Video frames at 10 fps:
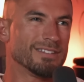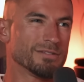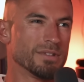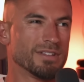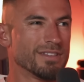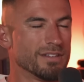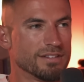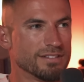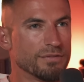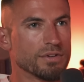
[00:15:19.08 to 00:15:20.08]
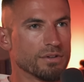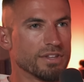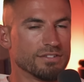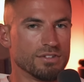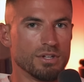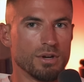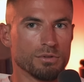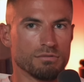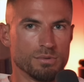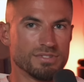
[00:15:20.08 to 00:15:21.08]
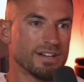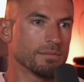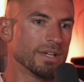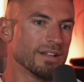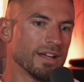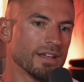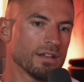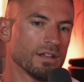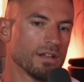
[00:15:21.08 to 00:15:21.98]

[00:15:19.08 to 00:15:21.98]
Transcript: some of the difficult things that you go through, instead of me like